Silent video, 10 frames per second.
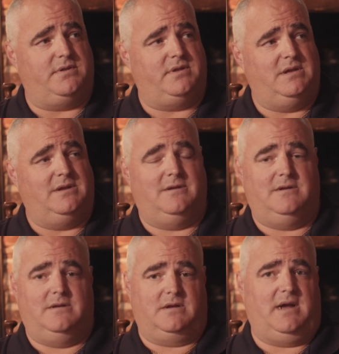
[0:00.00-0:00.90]
with.
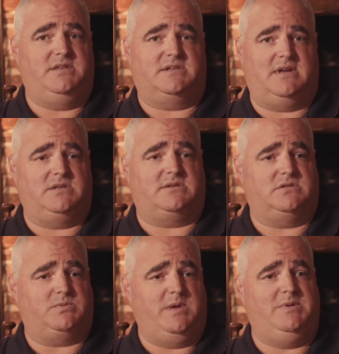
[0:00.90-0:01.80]
Mm-hmm. Guidance
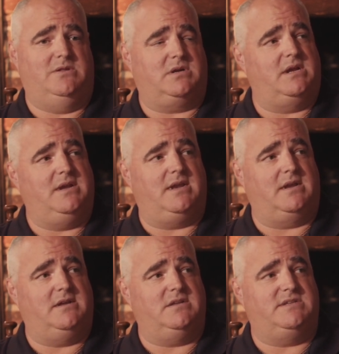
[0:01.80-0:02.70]
counselors may be looking at
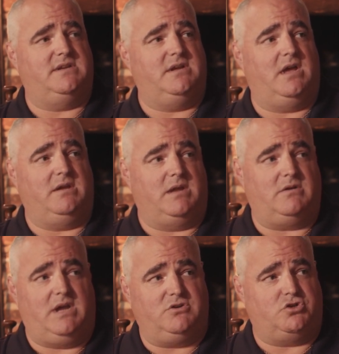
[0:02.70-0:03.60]
a kid saying,
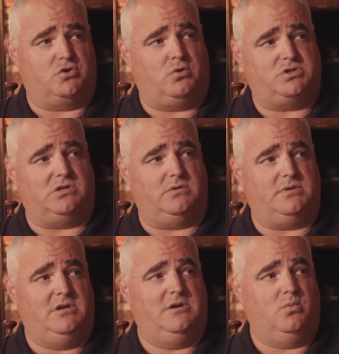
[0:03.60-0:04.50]
how's your course
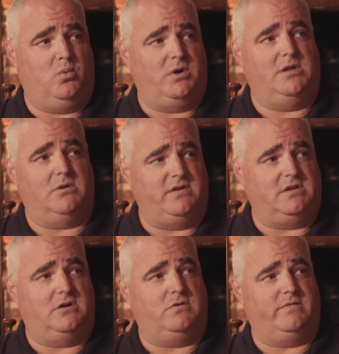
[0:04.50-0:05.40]
load? Where are you
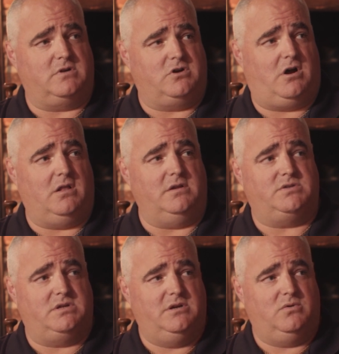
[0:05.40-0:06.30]
looking to go to
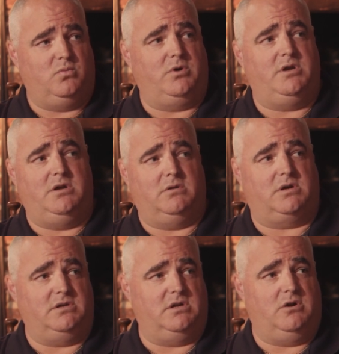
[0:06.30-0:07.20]
college? Where are you
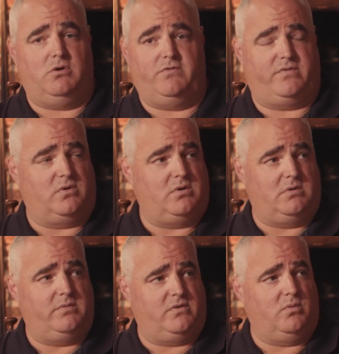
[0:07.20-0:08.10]
looking to go
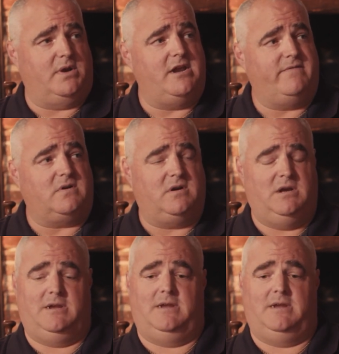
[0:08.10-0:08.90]
for whatever?